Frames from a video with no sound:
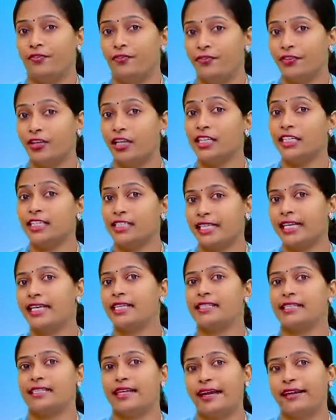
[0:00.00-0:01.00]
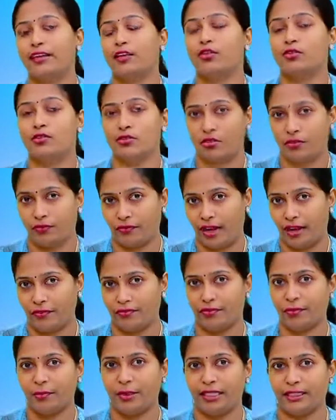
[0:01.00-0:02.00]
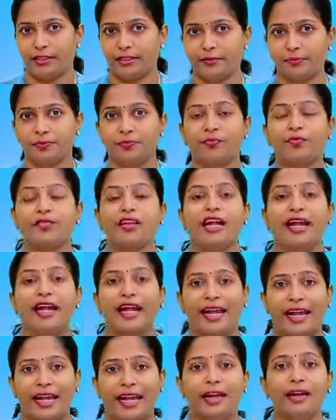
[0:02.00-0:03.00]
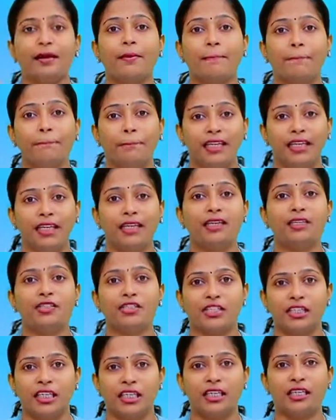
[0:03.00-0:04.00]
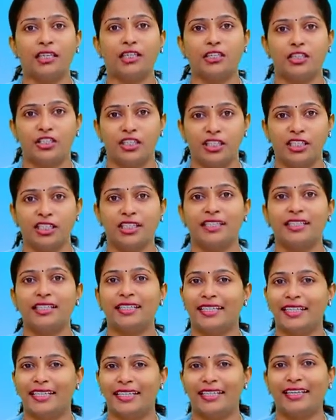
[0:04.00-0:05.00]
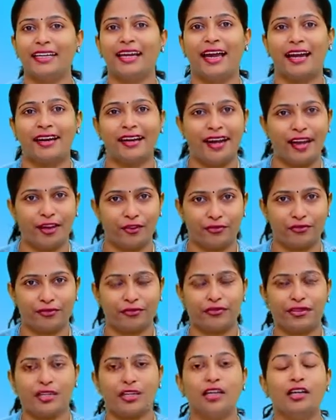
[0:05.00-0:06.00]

first six letters of alphabet A, B, C, D, E and F,